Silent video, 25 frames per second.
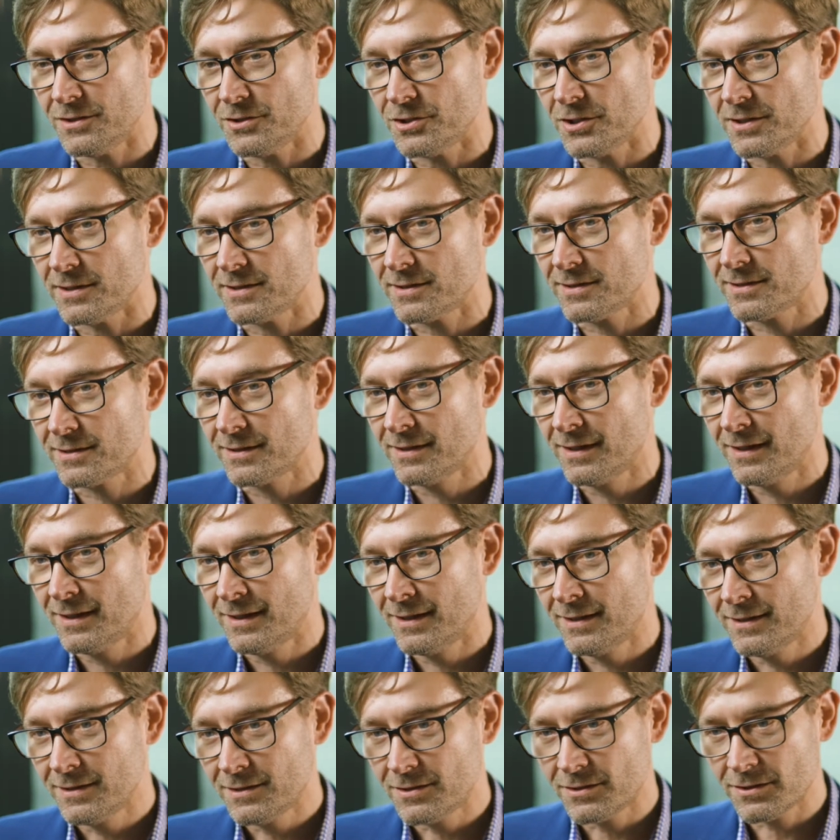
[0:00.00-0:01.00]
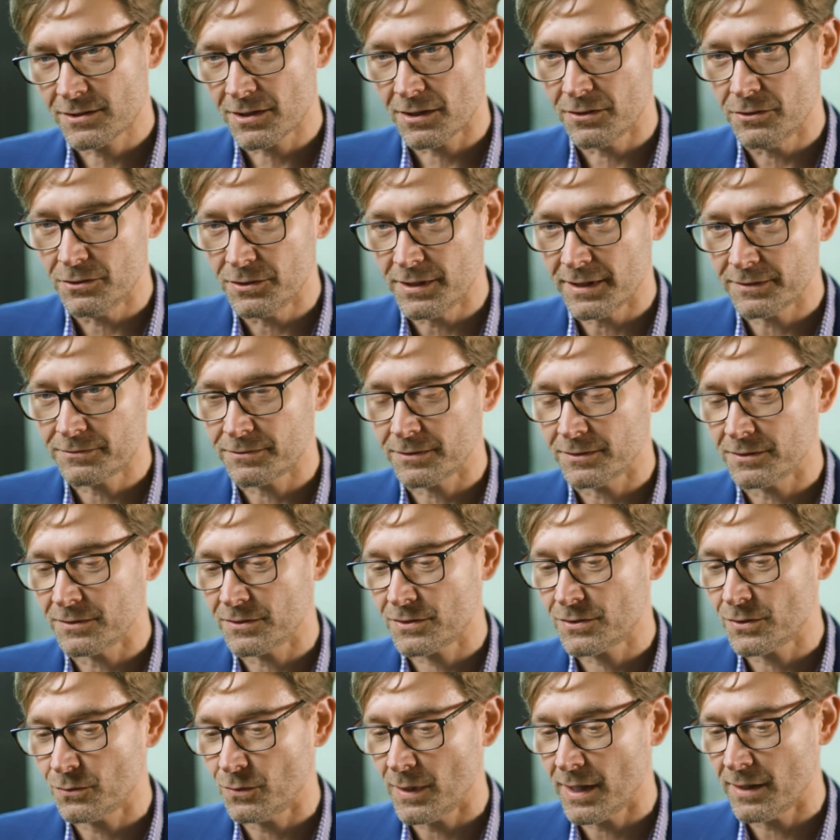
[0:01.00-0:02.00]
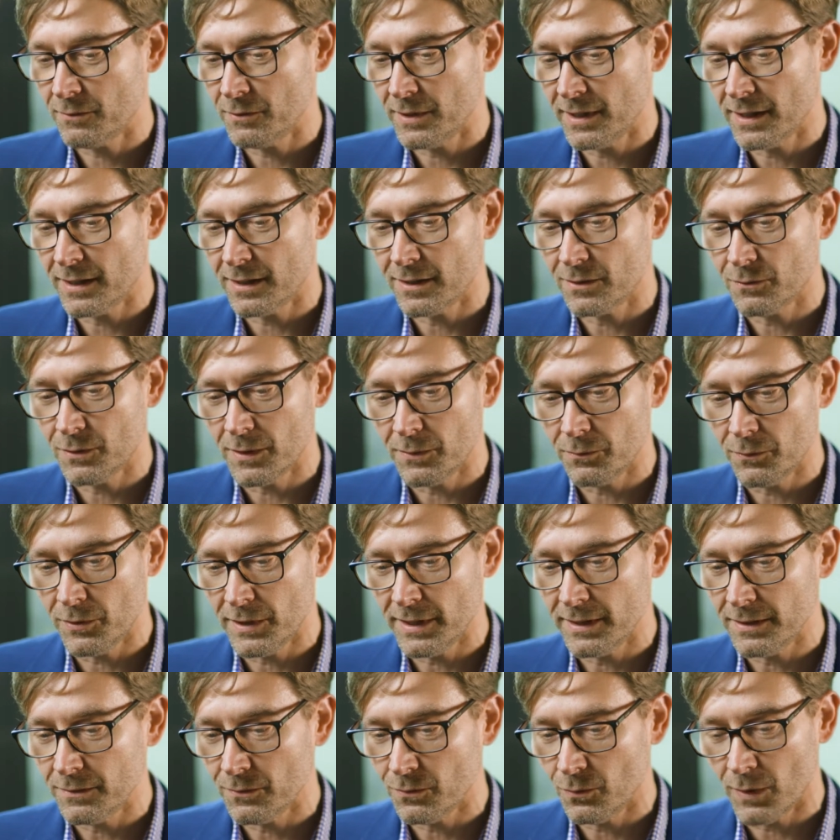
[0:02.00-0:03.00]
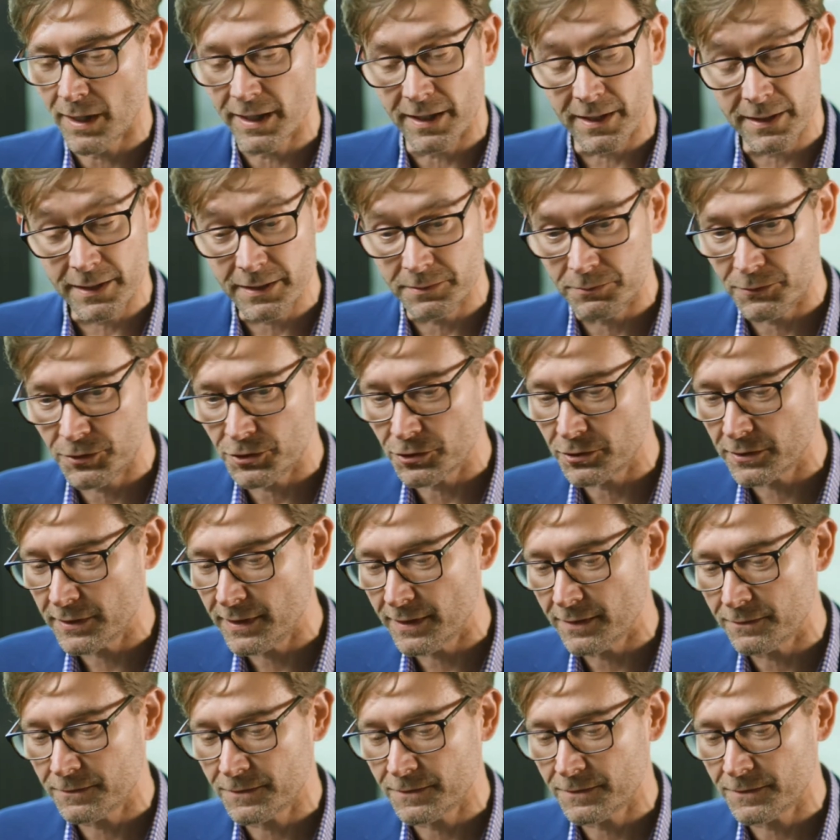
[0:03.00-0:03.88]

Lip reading: just so different to where we are when I joined the